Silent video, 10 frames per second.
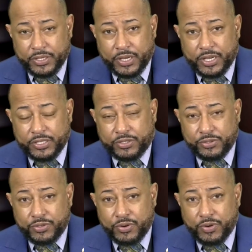uh,
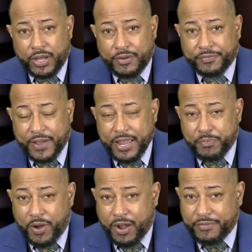to uh,
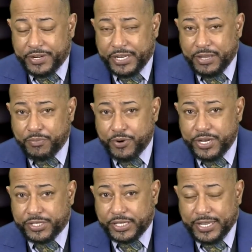fight poverty and
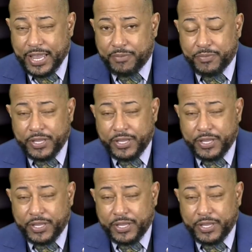bridge the gap